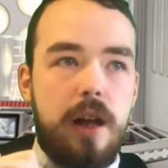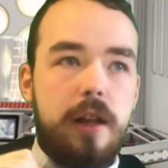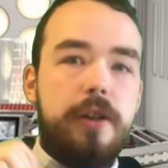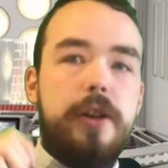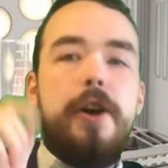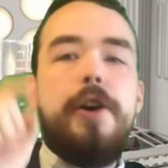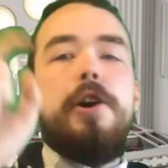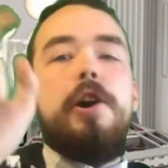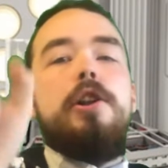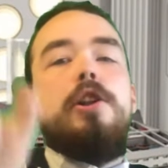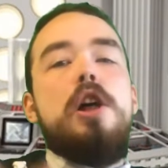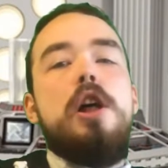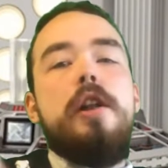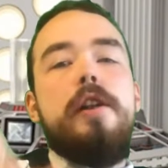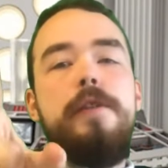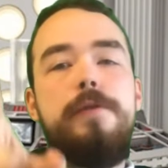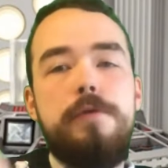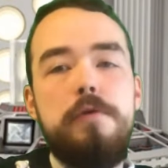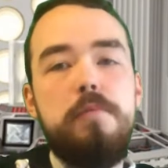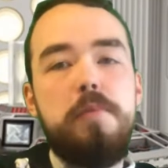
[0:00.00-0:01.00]
Now, a
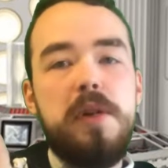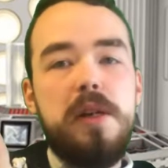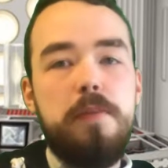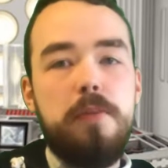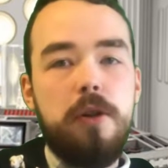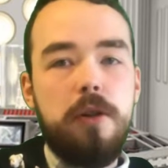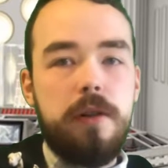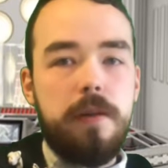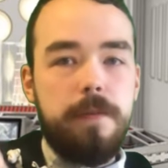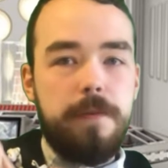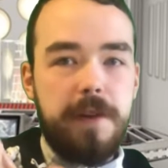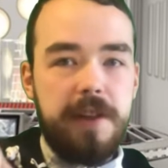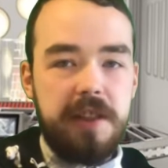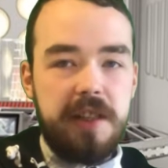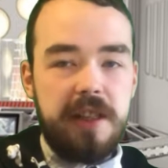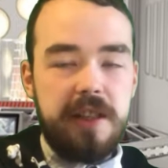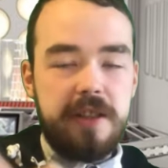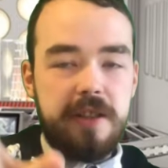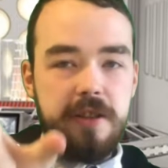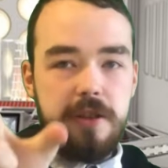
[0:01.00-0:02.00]
lot of you people can
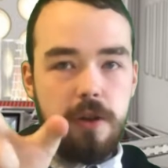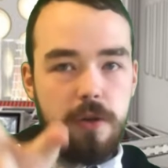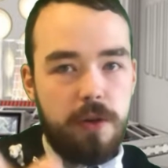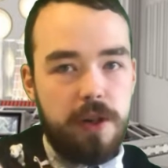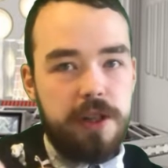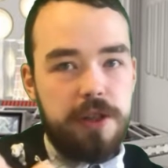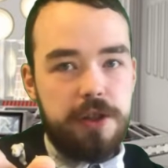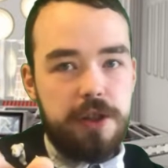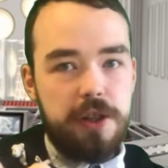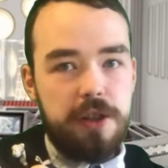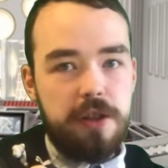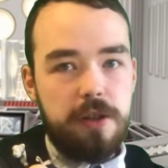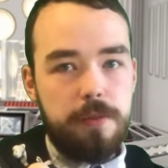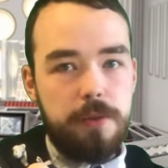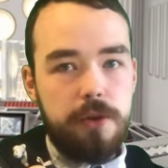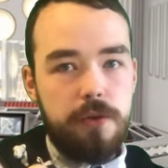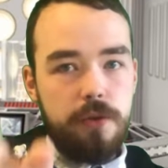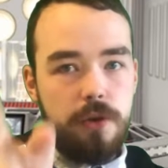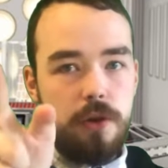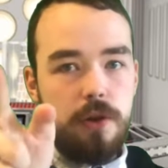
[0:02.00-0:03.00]
think I can go
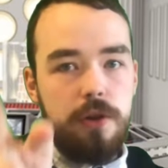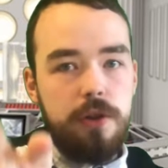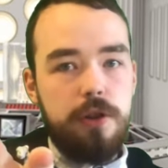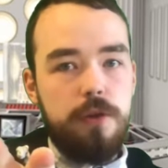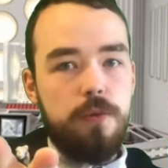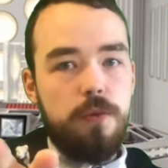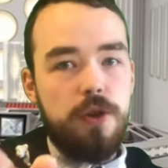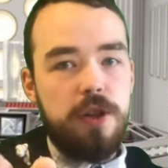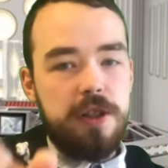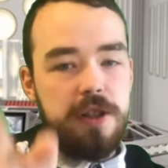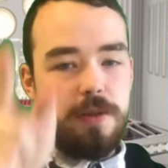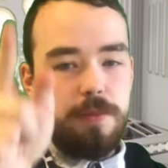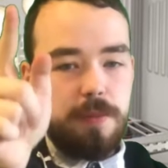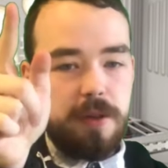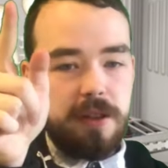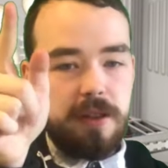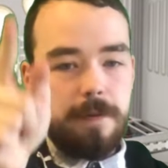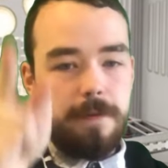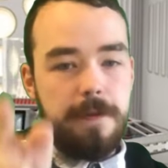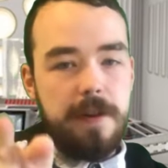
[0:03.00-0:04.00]
SJW all you want,
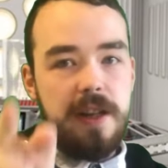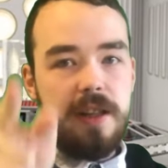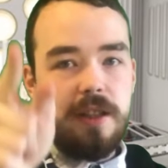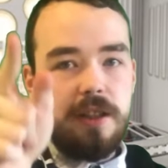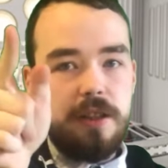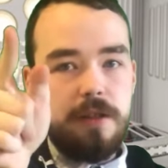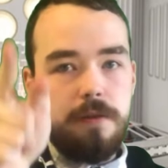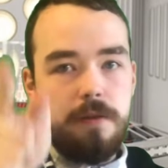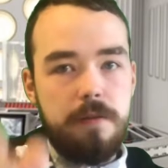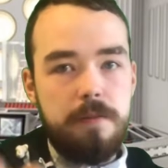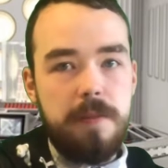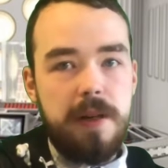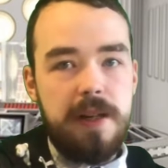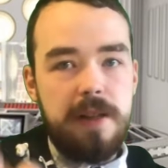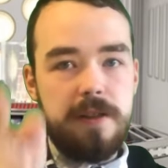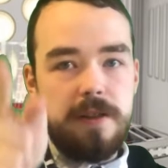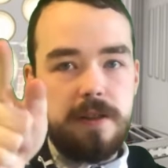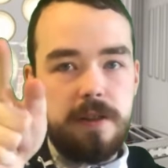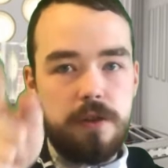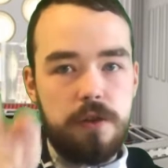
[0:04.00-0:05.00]
but the fact still
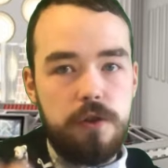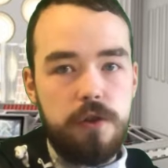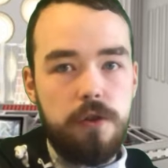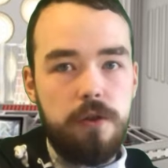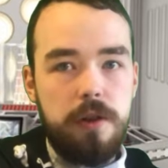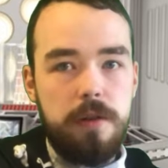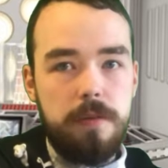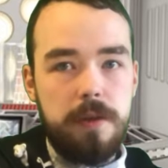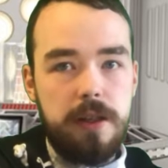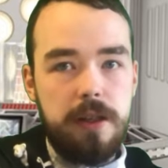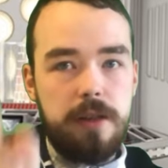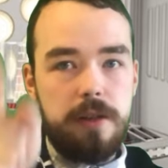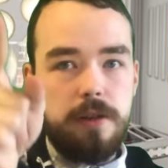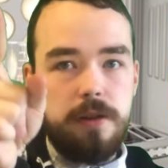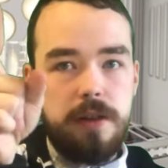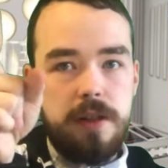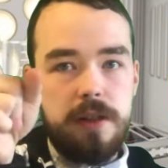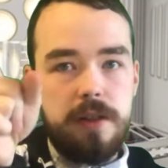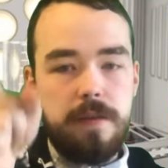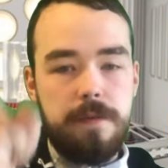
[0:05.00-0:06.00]
remains that Jodie
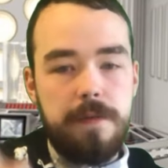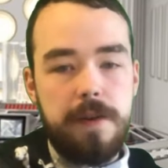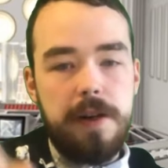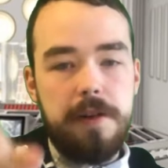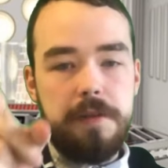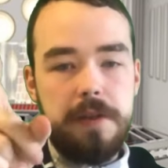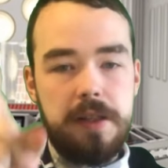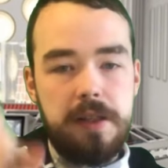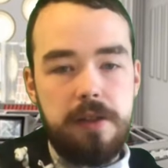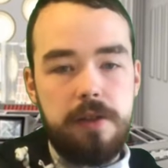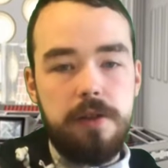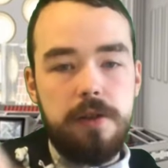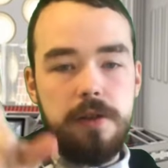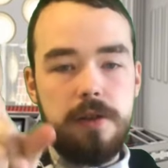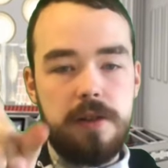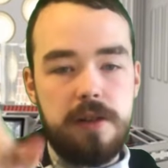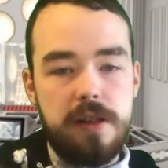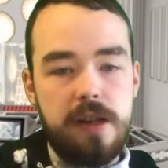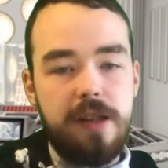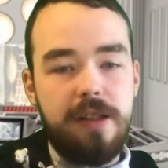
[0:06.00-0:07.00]
Whittaker is a very
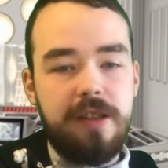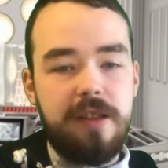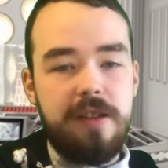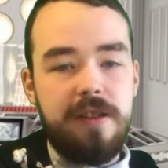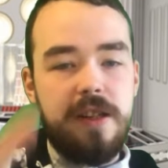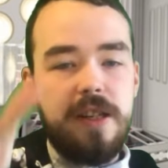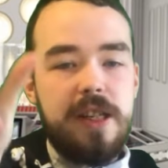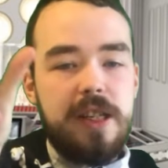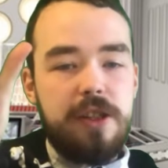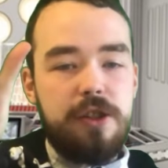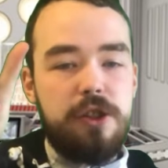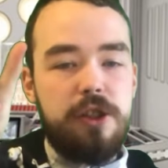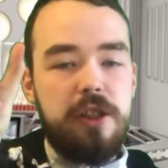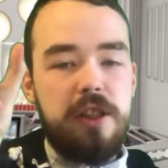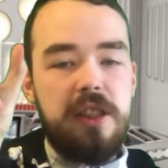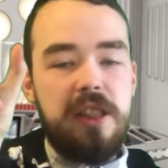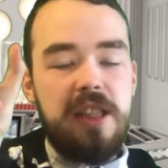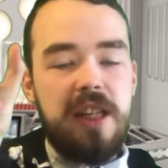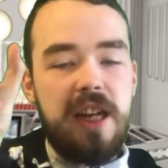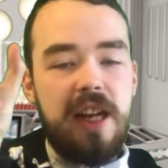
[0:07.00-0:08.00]
good doctor.
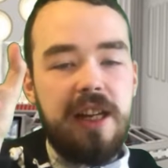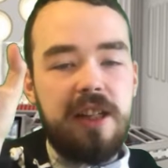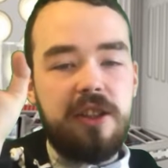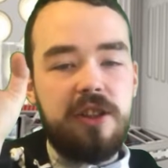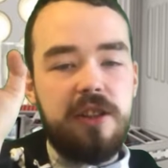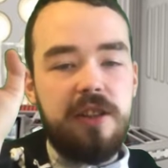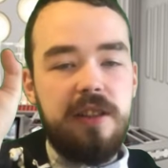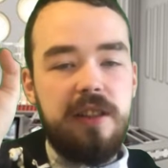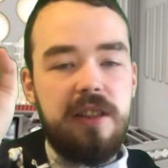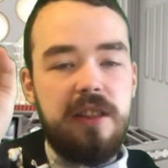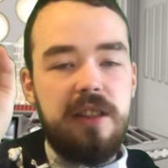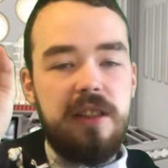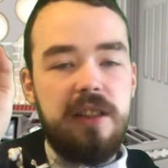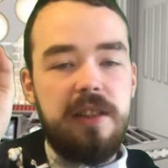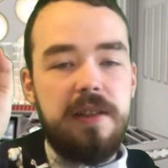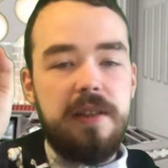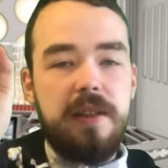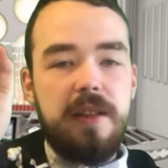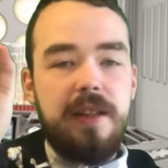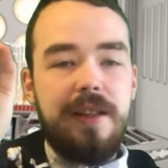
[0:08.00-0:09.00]
She
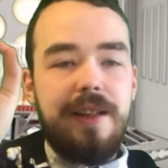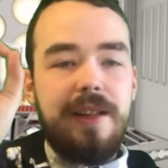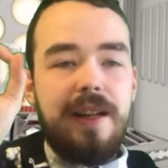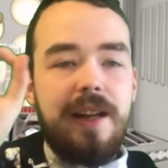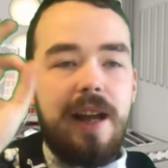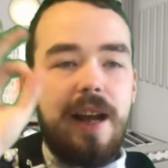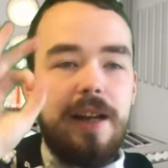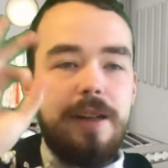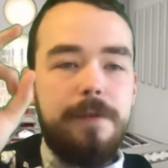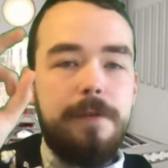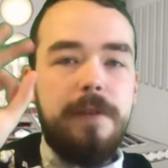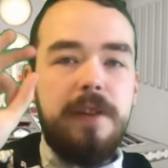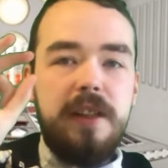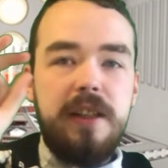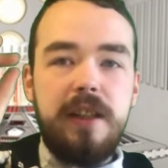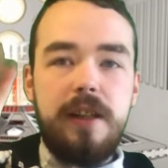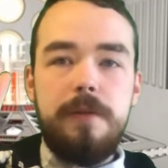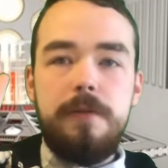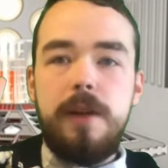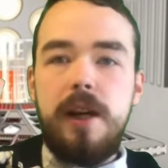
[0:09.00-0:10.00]
actually, I
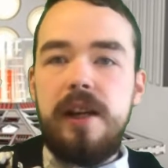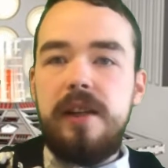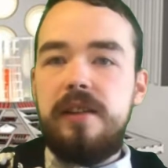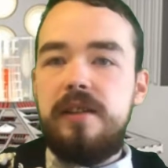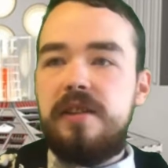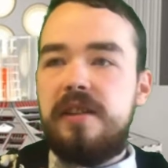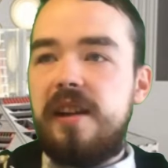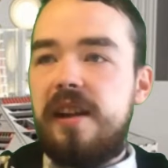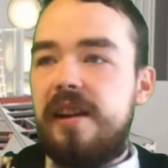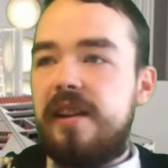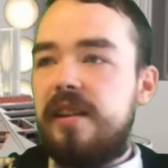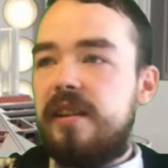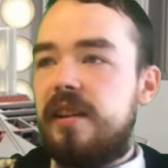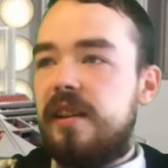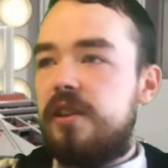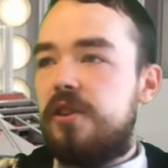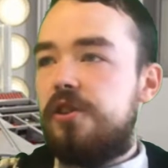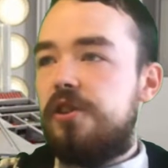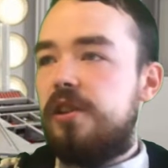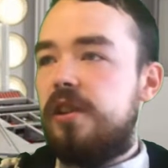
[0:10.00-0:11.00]
think I'm right saying
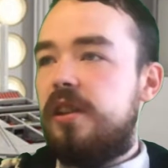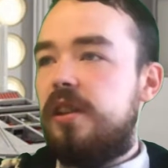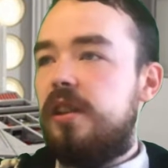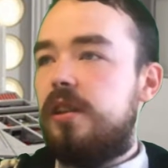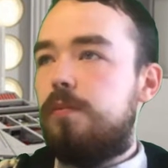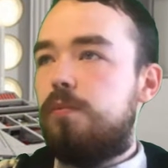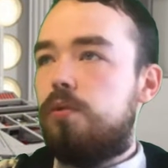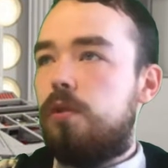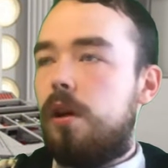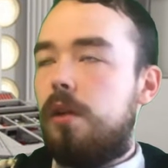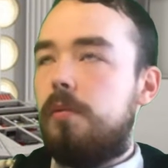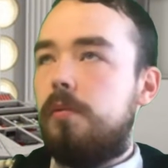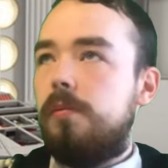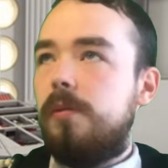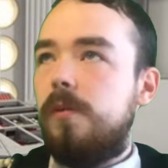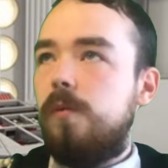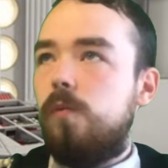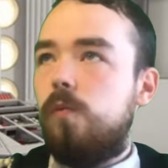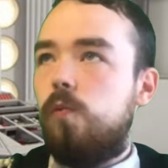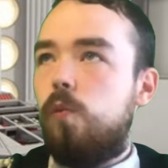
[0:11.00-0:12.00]
that she's
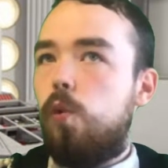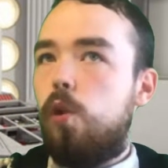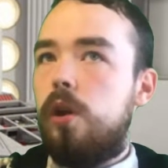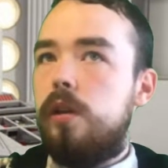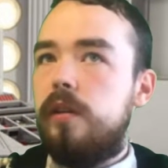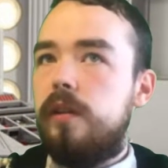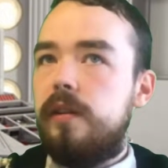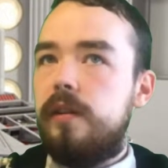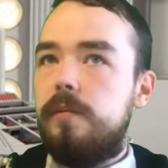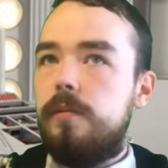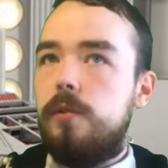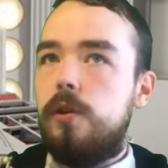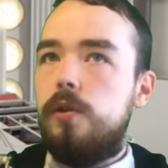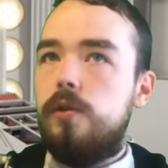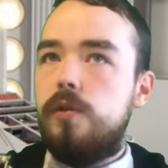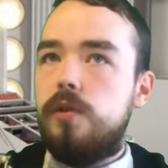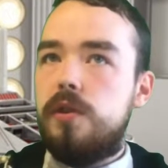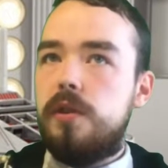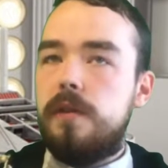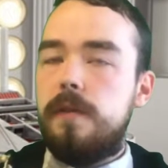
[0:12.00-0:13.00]
probably one of the
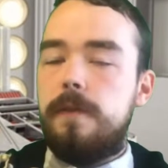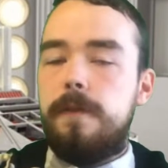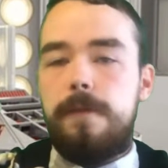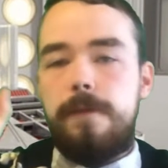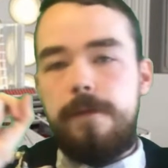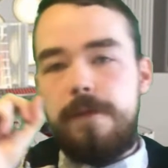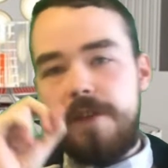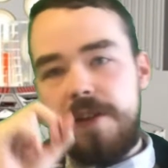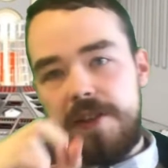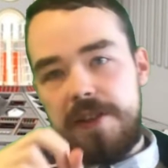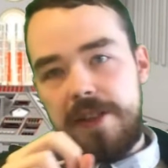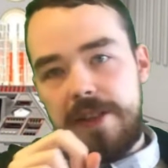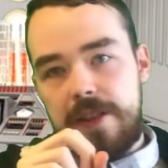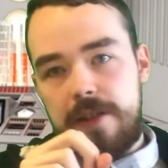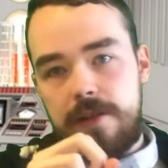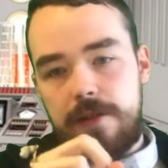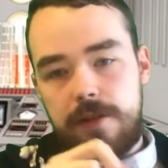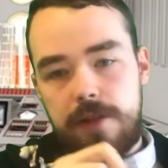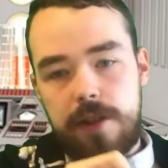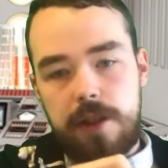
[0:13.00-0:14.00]
most
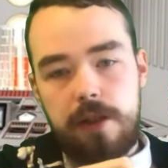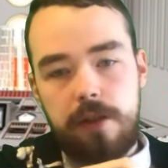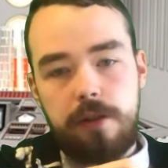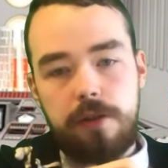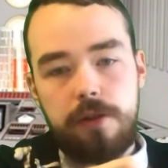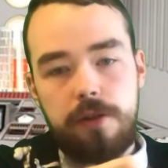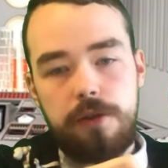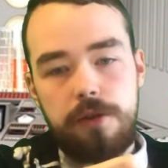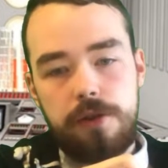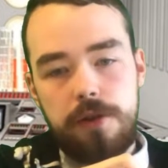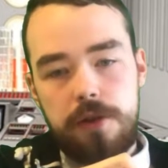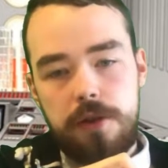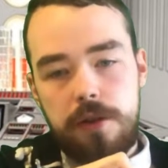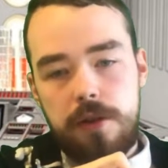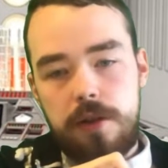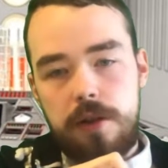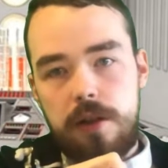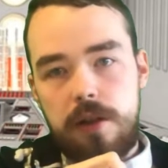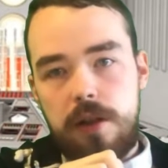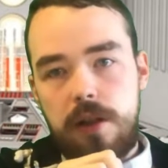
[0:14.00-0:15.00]
physical doctors,
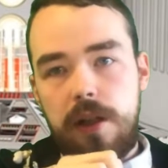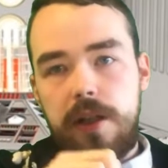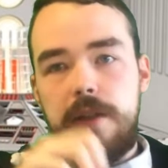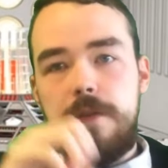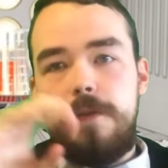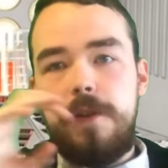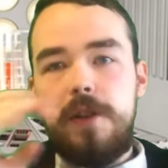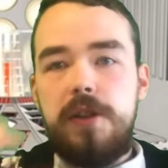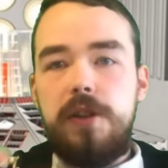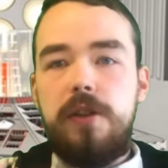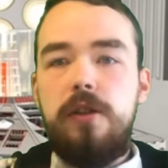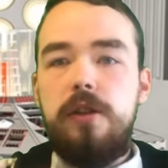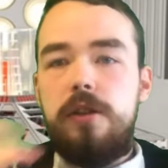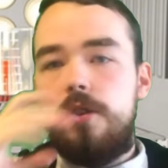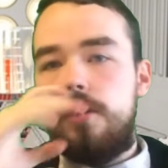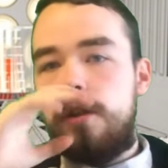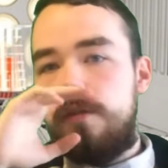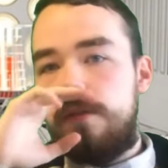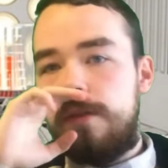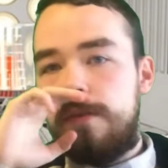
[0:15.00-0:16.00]
like physical
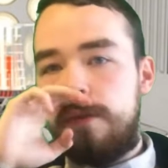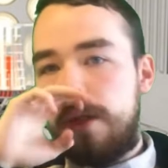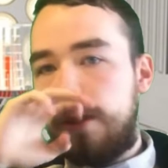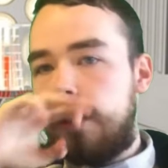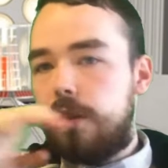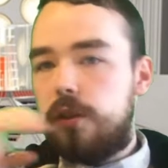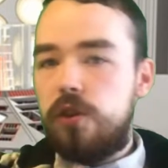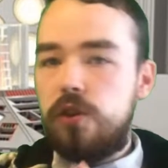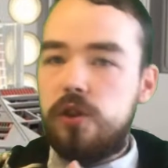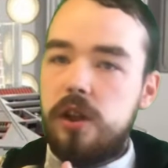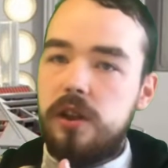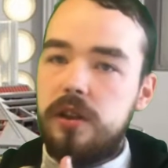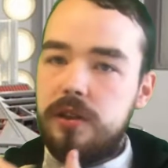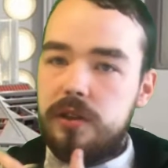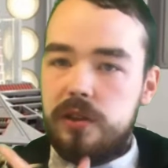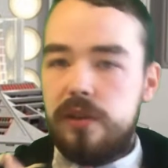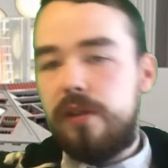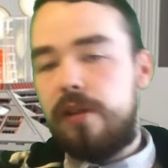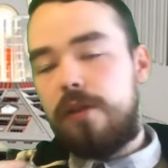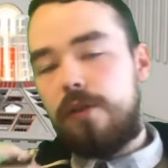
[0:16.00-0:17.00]
in terms of like
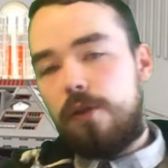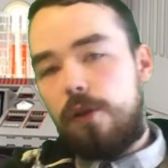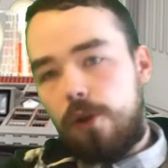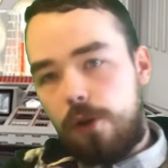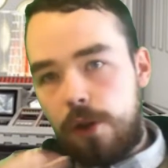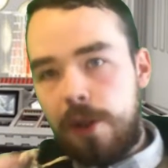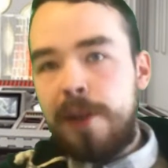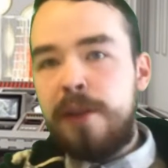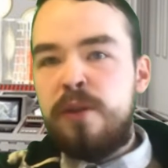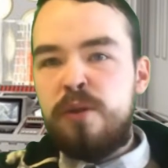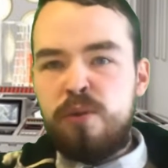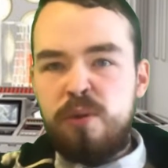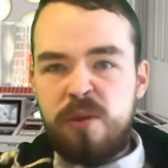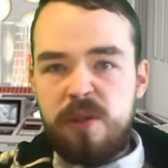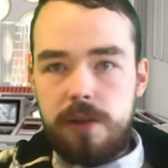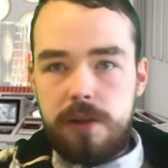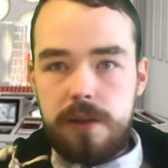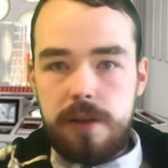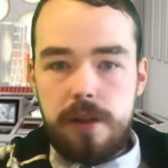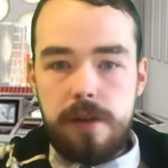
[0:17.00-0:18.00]
stunts and all that sort
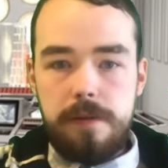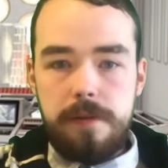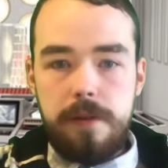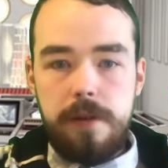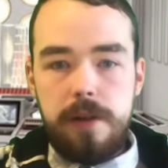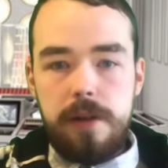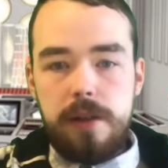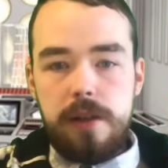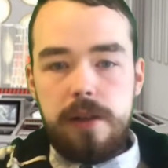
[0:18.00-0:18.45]
of stuff.